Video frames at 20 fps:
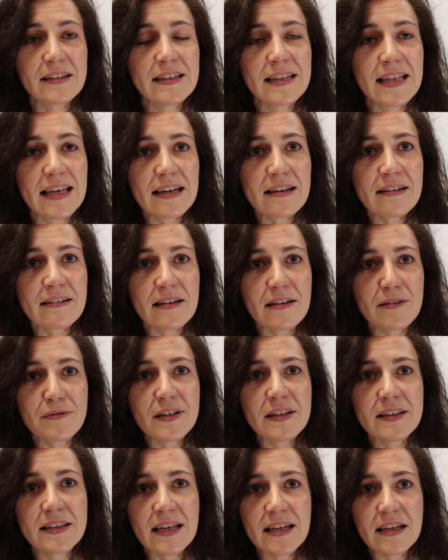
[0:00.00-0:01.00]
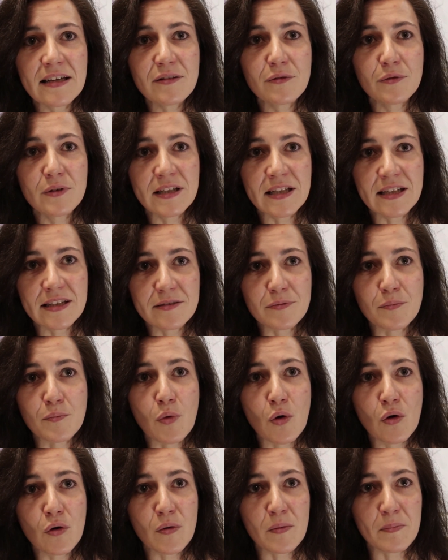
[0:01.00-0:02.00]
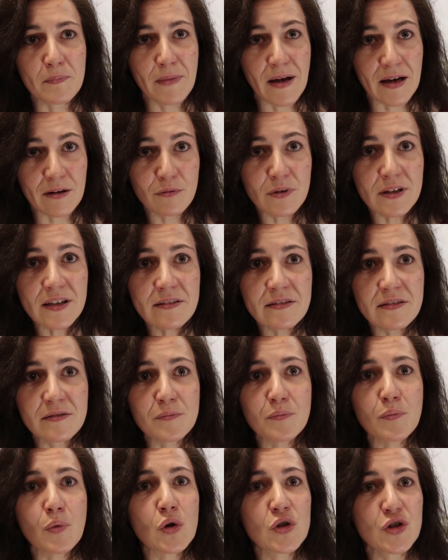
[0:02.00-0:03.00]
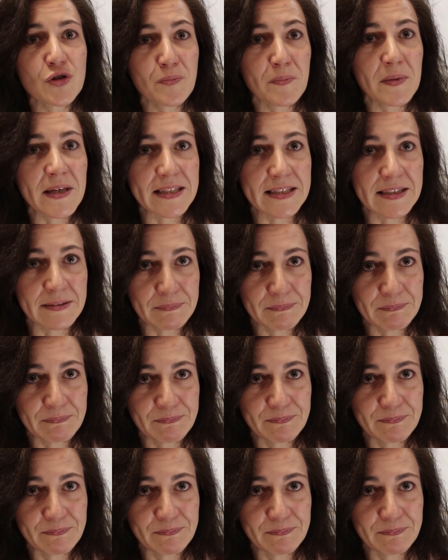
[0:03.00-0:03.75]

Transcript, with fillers: There, every day, we need more bandwidth, more speed.